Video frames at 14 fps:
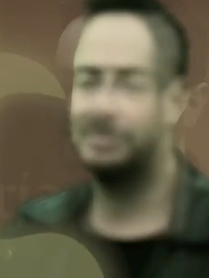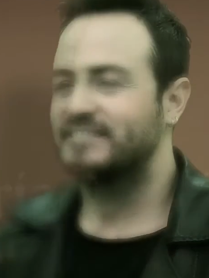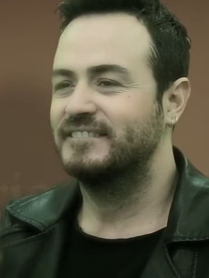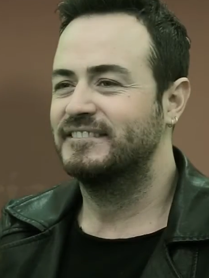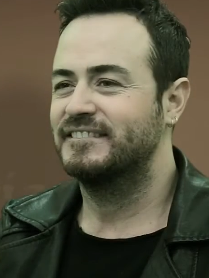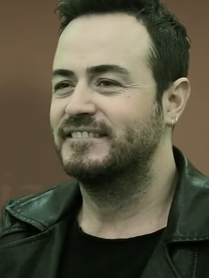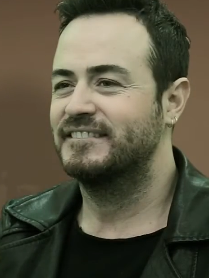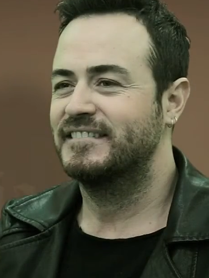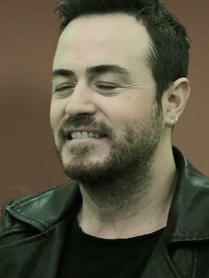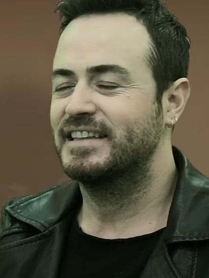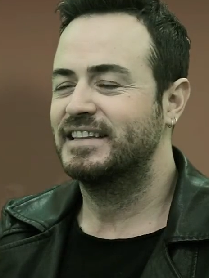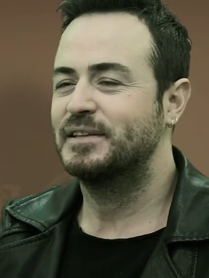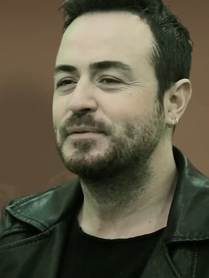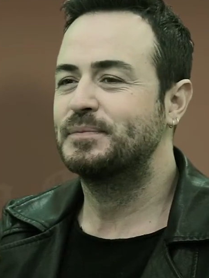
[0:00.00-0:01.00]
Where
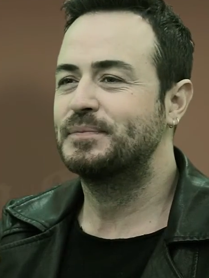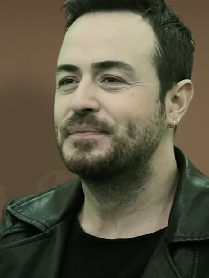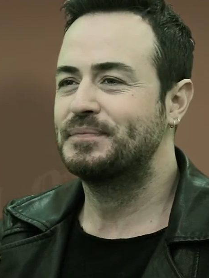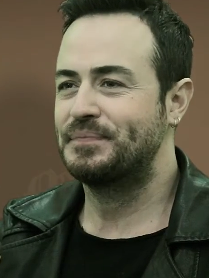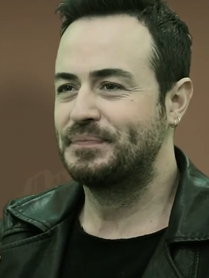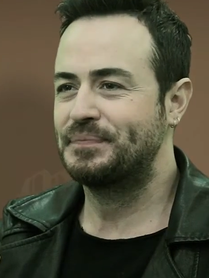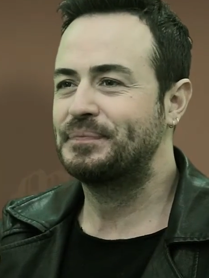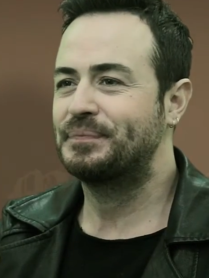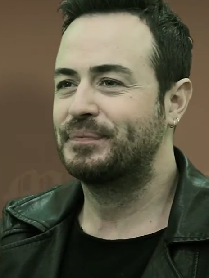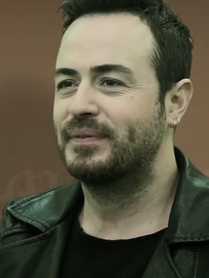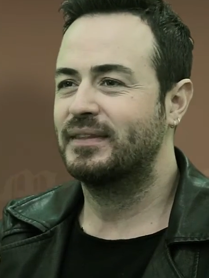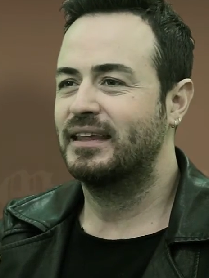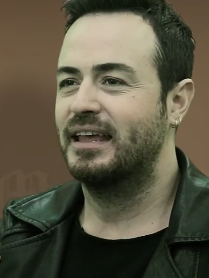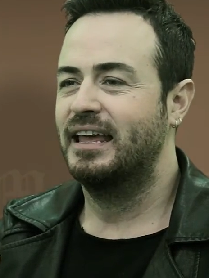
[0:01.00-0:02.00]
imaria will be
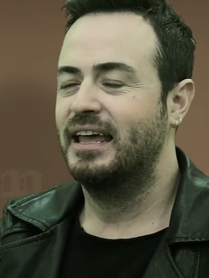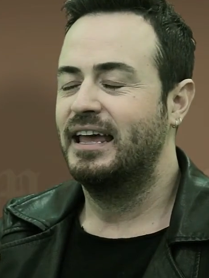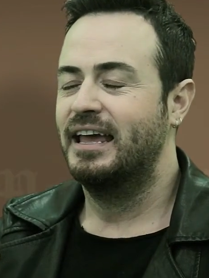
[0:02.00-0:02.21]
staged?